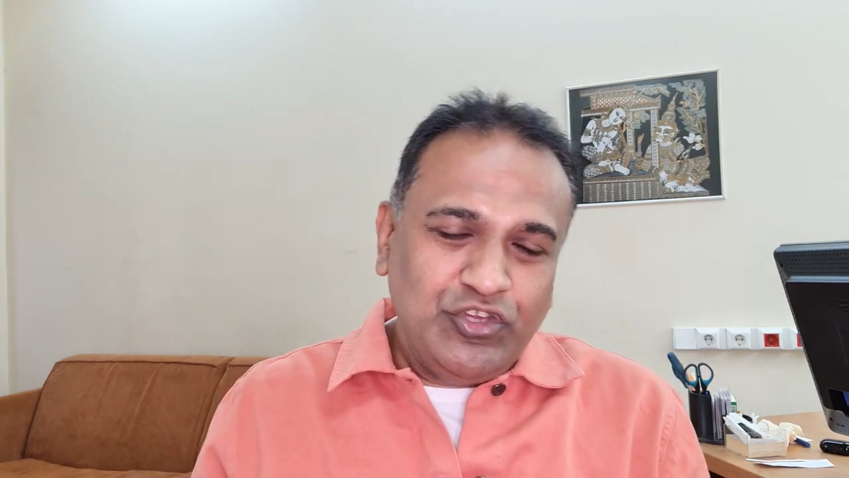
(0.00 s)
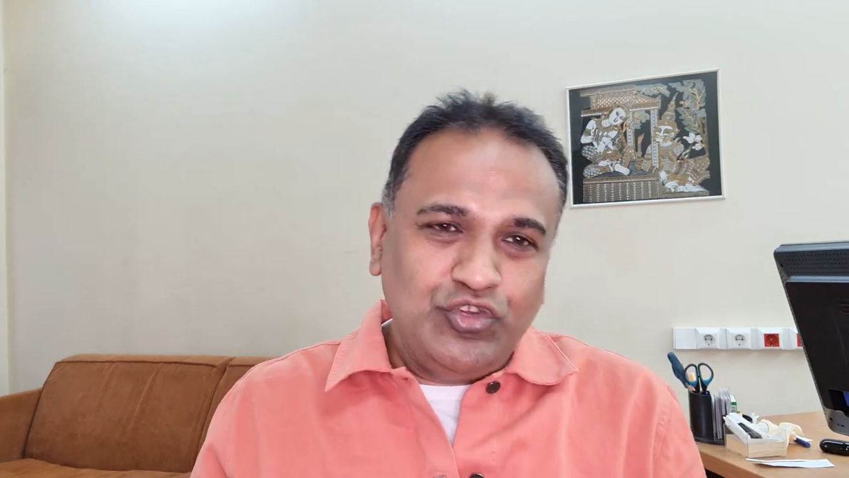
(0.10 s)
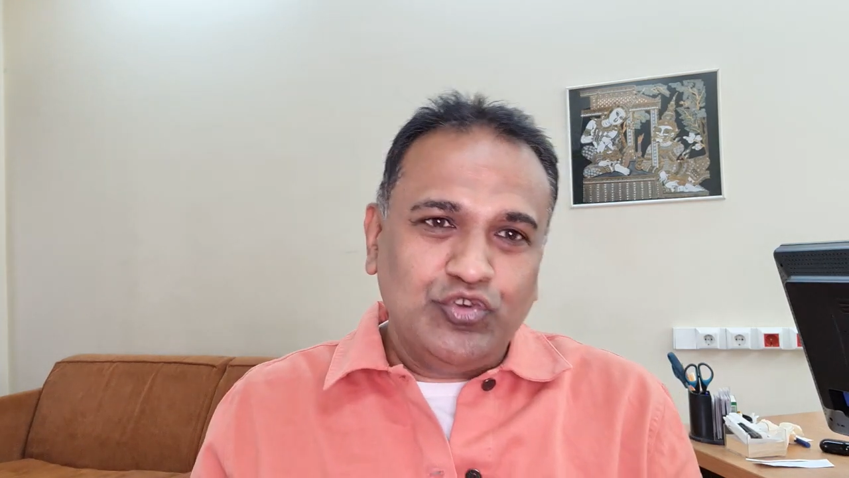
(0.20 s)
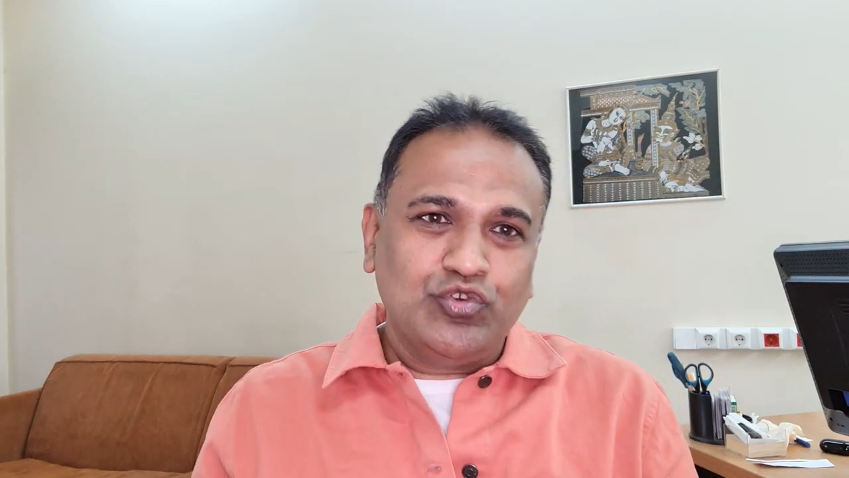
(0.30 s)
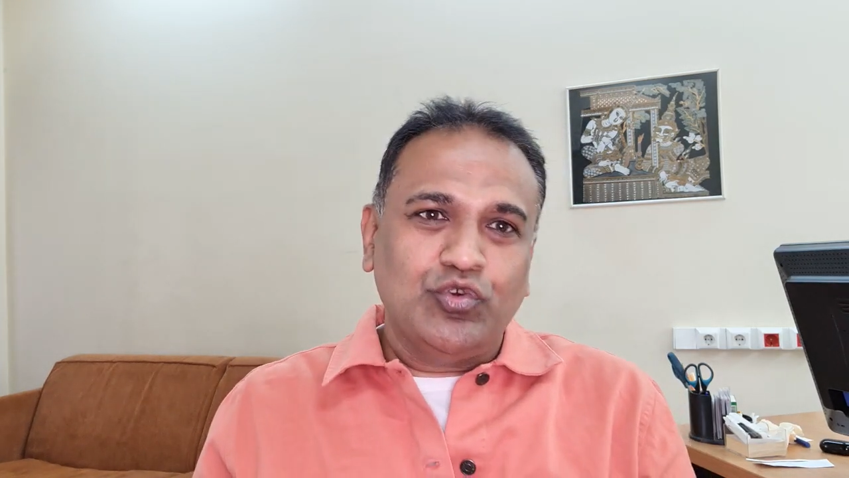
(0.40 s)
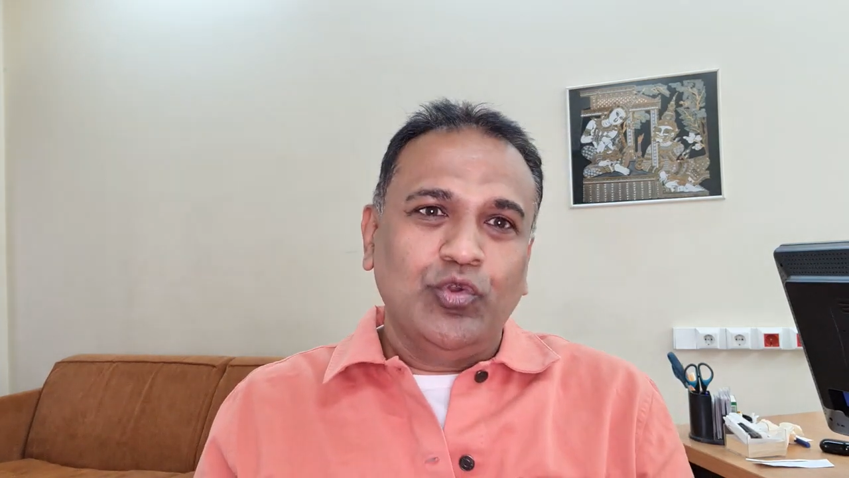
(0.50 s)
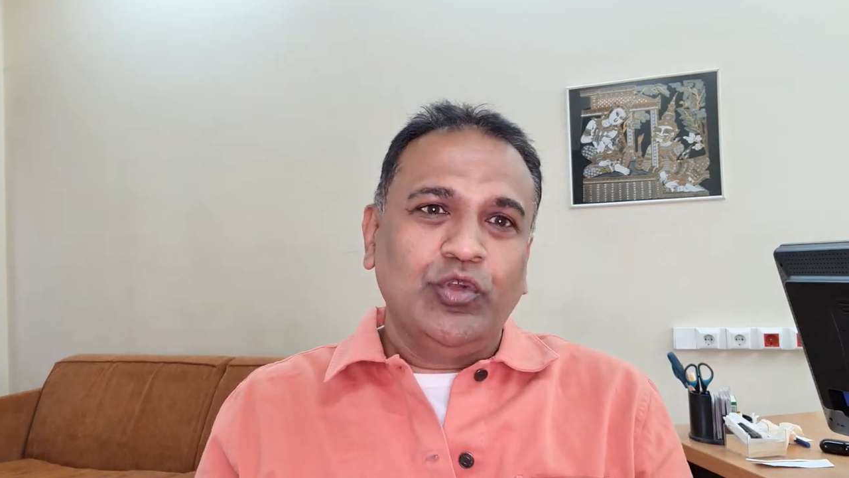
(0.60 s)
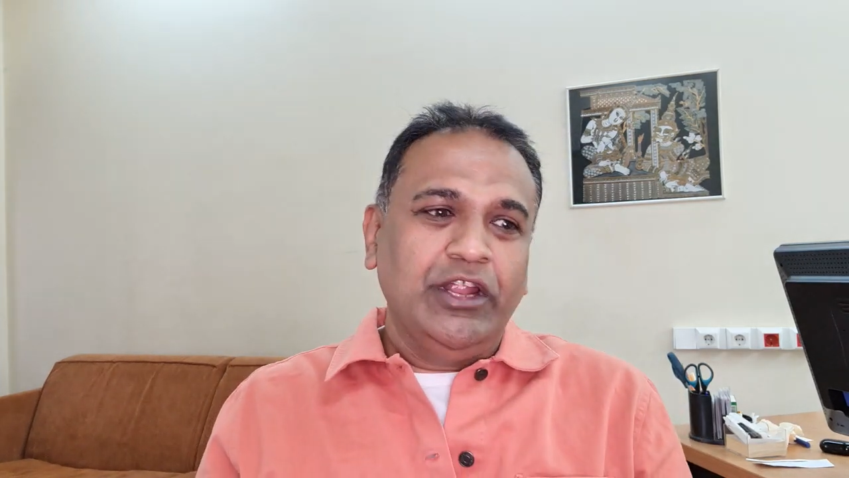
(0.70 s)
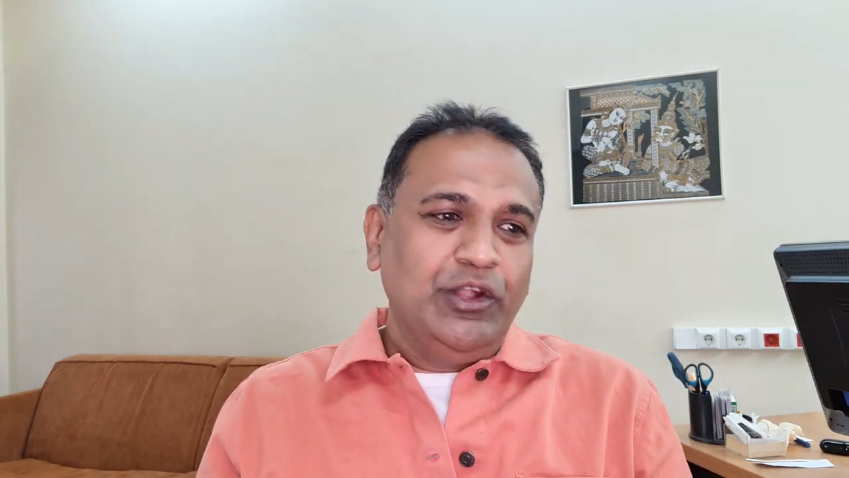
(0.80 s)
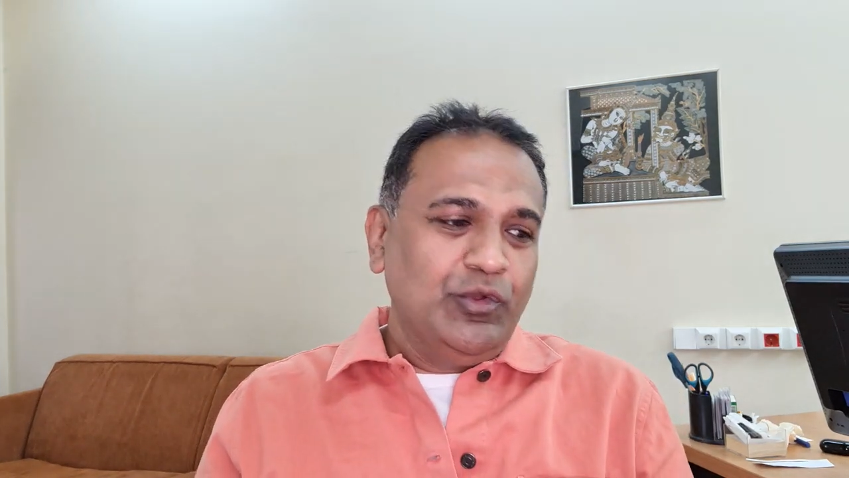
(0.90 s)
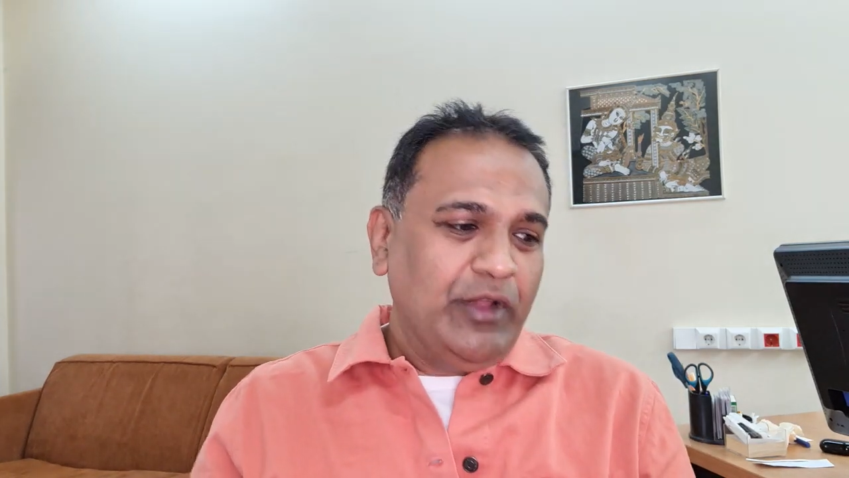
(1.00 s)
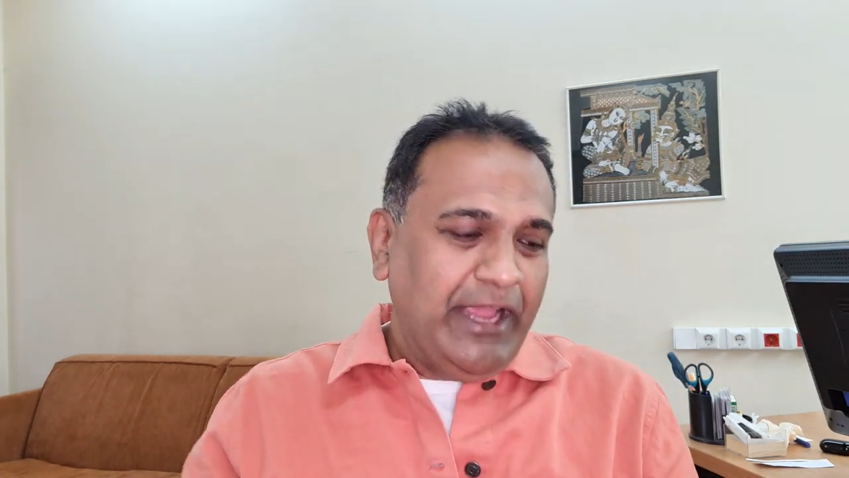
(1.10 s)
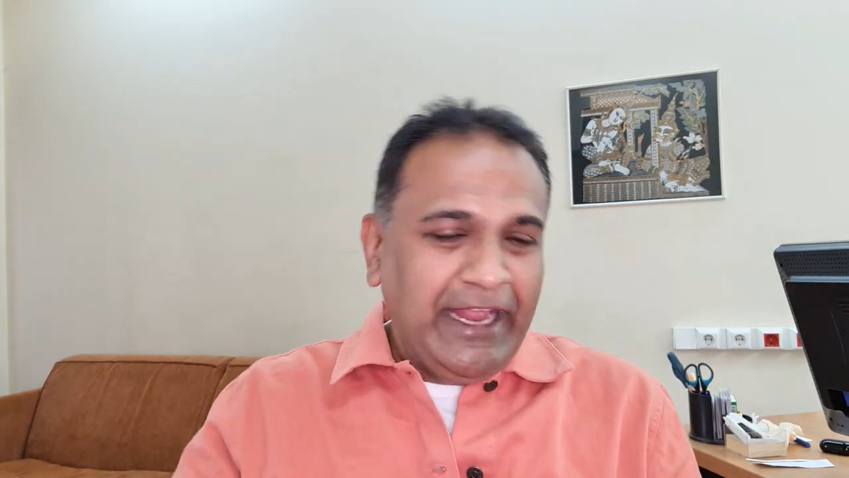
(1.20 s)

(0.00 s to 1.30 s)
which you should look into